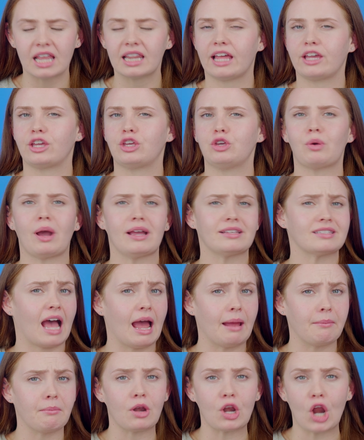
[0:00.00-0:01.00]
Like you guys,
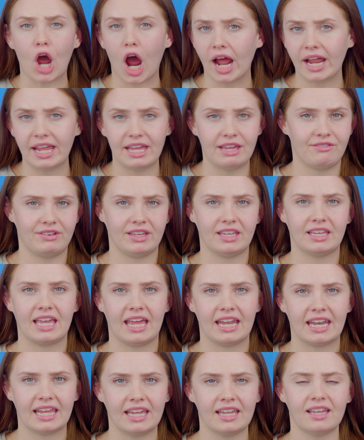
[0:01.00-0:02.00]
I'm not even
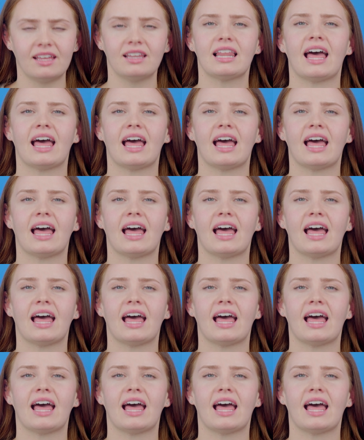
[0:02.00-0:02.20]
kidding.